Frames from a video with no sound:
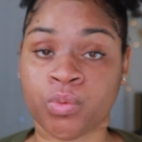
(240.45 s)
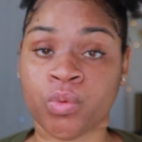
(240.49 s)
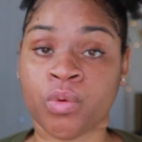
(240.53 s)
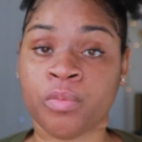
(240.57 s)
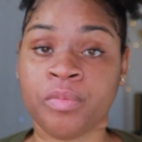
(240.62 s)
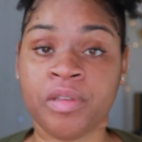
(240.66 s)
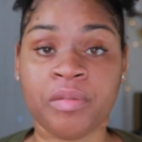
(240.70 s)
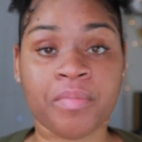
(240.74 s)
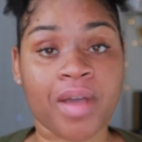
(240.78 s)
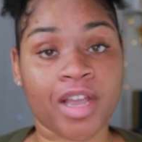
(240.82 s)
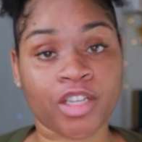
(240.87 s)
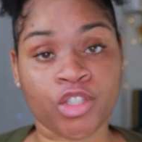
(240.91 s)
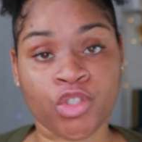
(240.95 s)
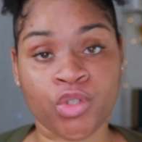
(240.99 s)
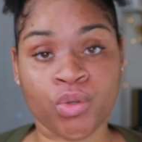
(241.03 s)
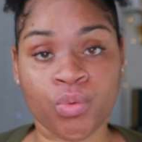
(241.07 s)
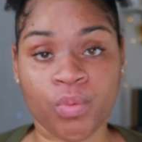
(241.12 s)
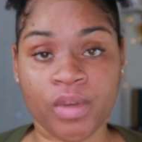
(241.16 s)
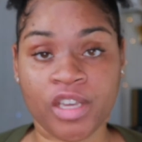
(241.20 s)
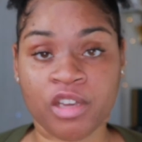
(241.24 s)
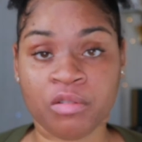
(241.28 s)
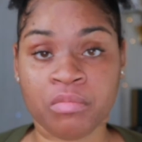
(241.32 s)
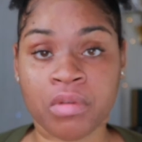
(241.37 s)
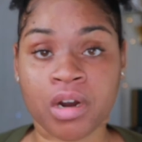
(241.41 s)
will be my
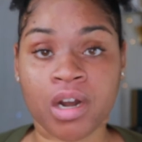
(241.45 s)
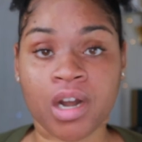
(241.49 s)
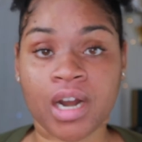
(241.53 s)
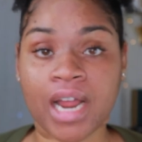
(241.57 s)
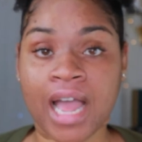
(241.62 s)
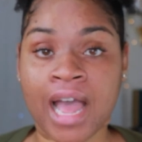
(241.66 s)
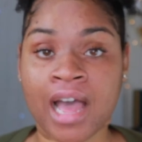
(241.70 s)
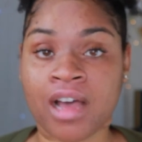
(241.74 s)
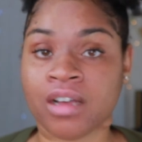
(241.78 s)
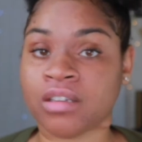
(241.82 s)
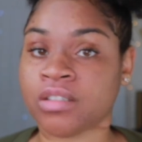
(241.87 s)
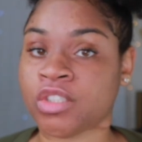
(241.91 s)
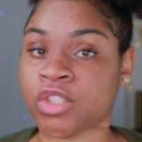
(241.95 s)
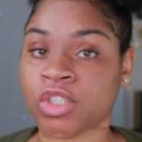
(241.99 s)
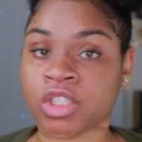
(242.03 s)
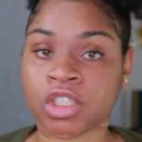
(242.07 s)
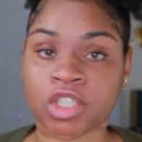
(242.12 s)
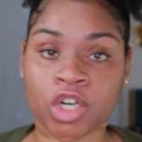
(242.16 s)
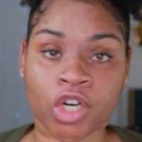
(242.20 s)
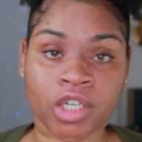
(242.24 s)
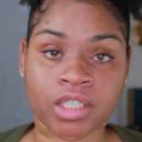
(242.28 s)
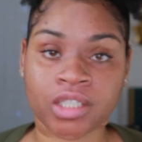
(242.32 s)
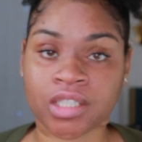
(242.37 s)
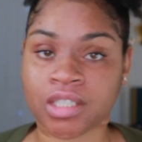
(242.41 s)
2-week mark, I'll
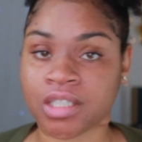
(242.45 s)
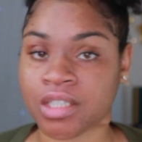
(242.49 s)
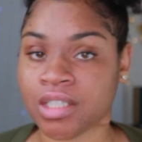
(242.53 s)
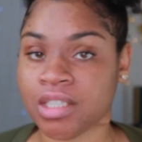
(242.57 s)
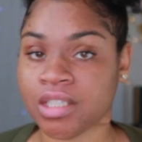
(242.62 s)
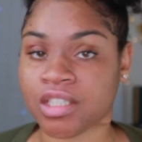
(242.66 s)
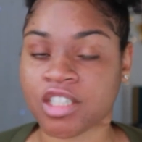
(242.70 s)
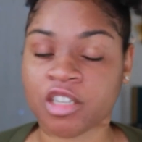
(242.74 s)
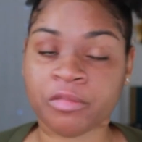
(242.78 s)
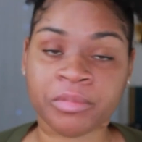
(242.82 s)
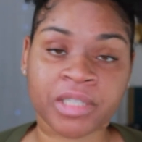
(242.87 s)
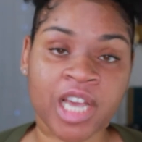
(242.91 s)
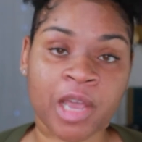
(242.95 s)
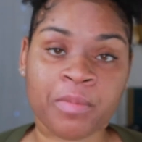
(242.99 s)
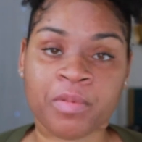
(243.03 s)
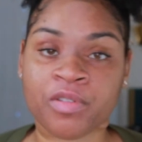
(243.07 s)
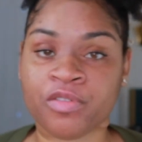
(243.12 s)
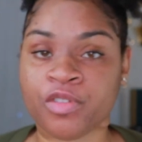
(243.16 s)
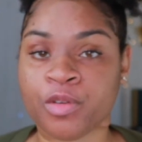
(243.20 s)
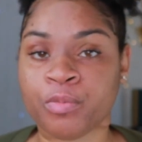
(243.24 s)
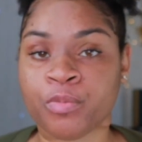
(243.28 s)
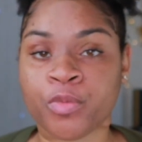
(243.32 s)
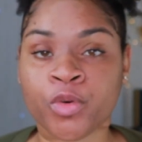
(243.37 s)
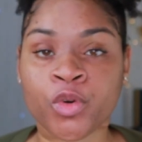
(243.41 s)
start to see some type
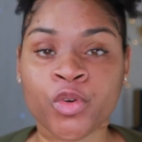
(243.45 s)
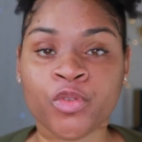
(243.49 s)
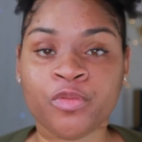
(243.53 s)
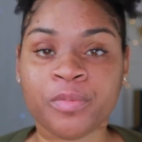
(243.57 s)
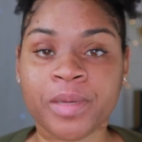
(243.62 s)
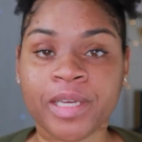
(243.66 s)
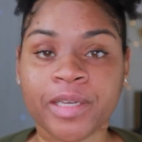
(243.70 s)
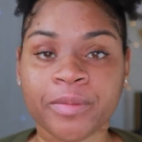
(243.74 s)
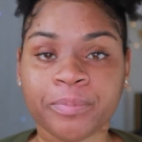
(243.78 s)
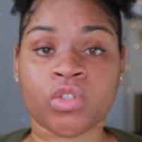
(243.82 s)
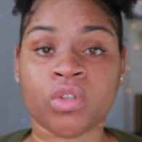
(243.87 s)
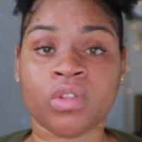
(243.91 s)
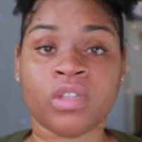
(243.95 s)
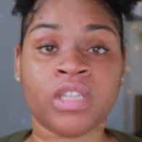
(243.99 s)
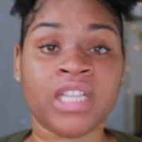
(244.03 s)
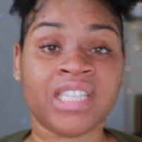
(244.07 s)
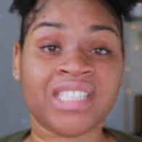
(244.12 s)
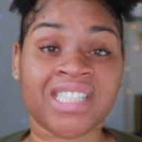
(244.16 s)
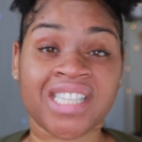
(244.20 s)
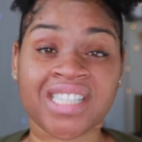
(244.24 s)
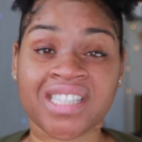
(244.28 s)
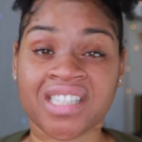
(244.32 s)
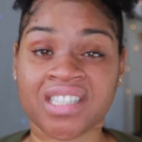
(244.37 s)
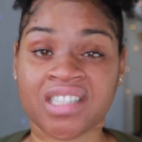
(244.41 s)
of improvement. So
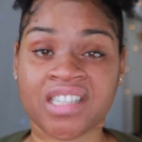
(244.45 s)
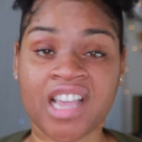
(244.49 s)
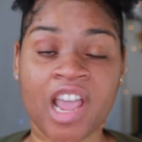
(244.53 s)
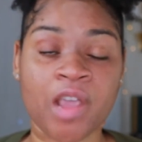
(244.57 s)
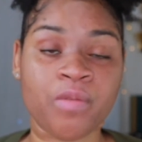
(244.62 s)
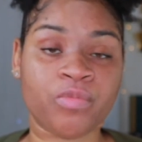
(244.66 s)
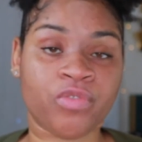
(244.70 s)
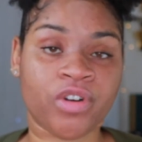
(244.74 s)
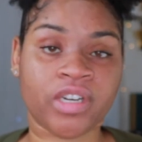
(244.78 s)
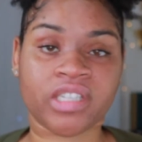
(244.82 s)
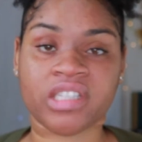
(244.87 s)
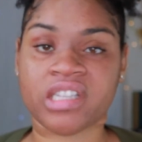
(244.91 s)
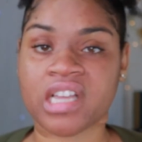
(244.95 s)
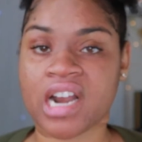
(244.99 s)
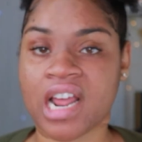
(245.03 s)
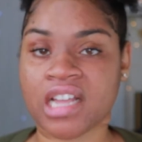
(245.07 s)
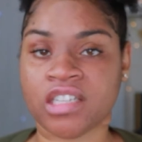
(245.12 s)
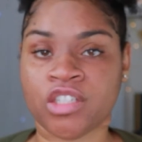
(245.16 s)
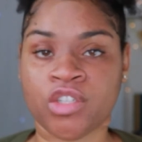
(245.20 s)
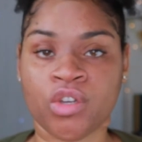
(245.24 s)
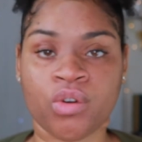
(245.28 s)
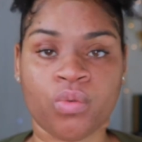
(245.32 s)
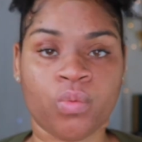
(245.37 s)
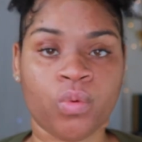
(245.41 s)
this is the same risk that I
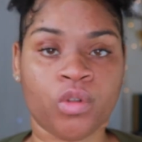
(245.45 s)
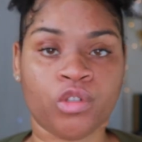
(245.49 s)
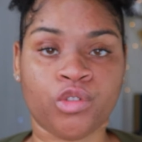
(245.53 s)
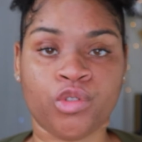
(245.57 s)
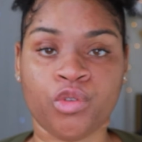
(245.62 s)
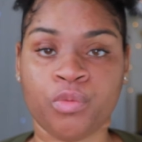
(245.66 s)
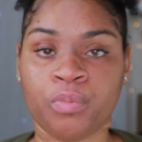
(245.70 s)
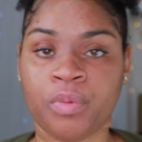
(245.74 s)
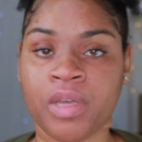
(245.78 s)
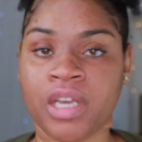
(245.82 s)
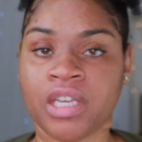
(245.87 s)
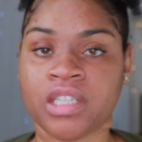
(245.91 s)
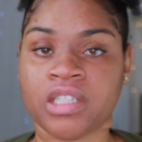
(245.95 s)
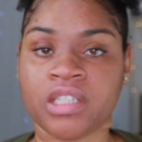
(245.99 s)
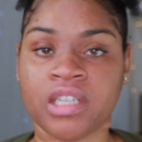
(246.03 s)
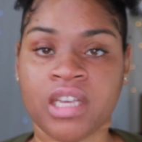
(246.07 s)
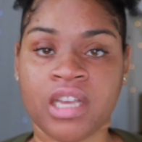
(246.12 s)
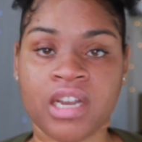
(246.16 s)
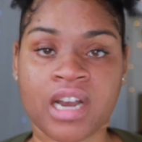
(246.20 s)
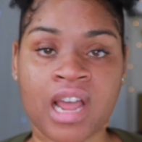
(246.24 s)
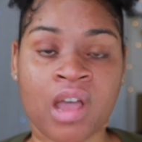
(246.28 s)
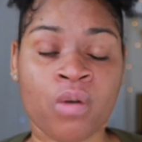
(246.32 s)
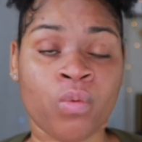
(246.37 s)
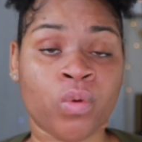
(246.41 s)
took with
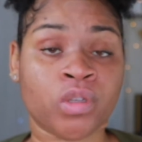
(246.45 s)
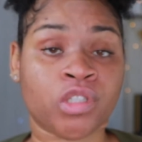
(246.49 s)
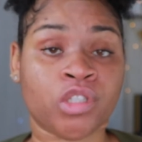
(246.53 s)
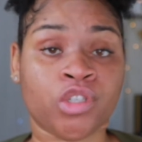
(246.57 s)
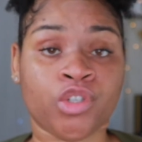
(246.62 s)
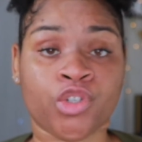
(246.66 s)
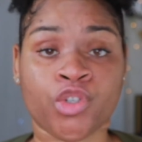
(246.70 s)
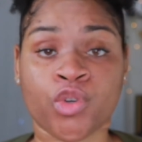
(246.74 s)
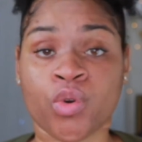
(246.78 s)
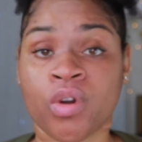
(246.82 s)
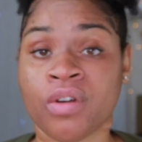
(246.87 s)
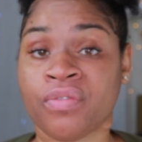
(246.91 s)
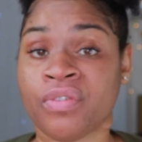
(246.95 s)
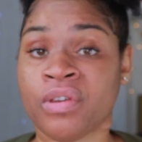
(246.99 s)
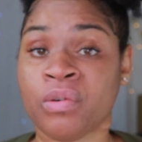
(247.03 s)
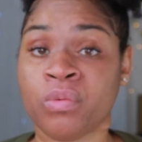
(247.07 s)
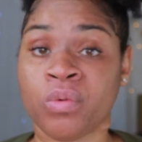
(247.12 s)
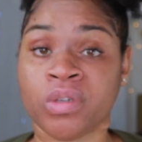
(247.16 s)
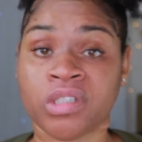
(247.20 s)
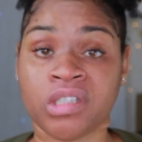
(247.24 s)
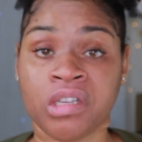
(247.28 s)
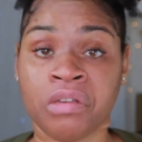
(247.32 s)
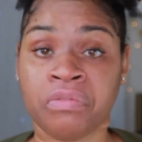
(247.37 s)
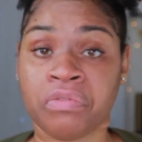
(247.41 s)
Dupixent. I wasn't sure if it
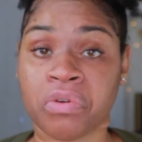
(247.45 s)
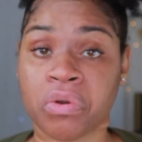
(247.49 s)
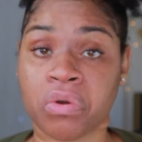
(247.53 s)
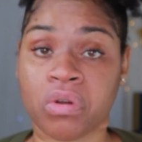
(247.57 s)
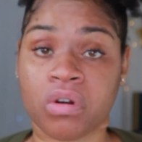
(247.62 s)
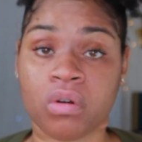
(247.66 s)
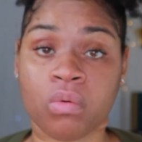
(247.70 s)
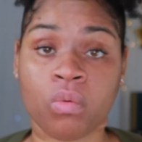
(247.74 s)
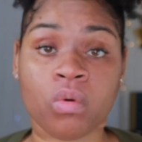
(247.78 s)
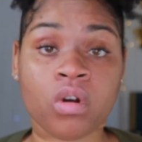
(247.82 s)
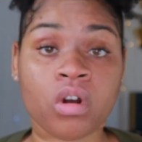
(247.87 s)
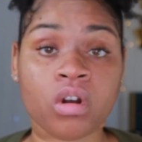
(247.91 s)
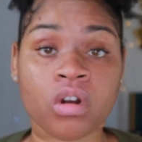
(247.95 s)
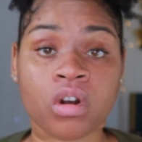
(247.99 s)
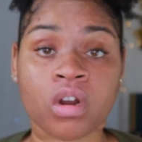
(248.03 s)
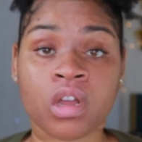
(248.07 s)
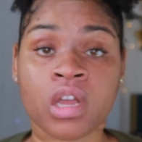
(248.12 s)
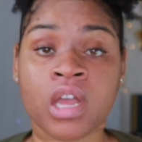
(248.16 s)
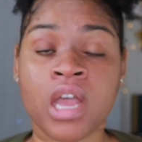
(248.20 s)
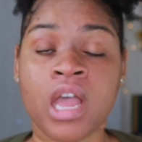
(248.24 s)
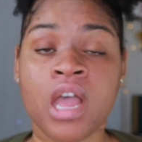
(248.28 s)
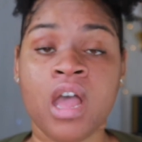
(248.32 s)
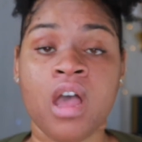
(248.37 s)
was even going to work.